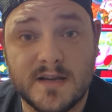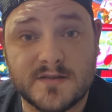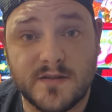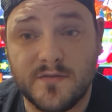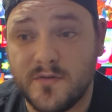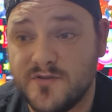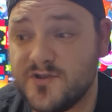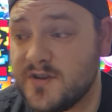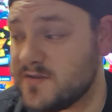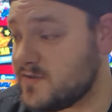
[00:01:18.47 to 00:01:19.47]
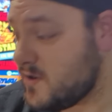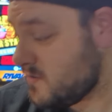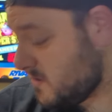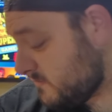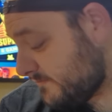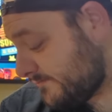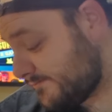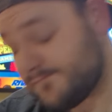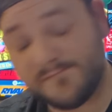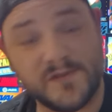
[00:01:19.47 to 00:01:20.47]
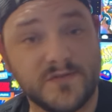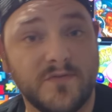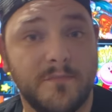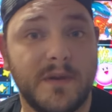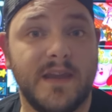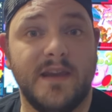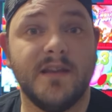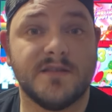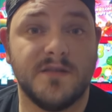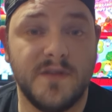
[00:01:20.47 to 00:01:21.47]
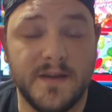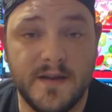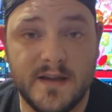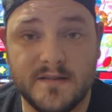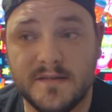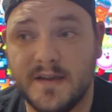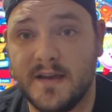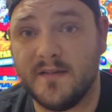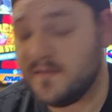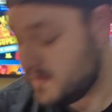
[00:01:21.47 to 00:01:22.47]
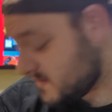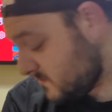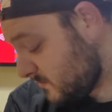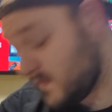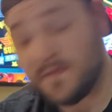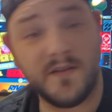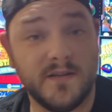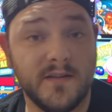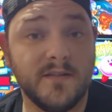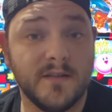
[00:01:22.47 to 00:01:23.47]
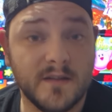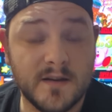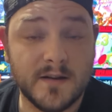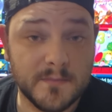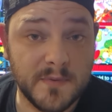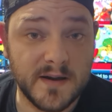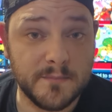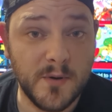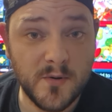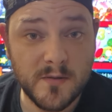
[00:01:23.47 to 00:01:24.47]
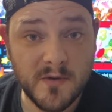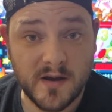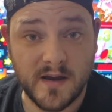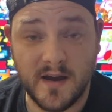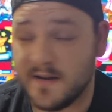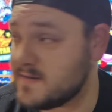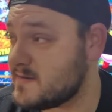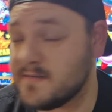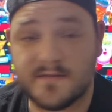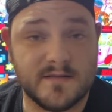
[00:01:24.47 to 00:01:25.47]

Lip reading: So I thought I'd just show you the sort of beginnings of it. And this has all been funded by Pokemon cards.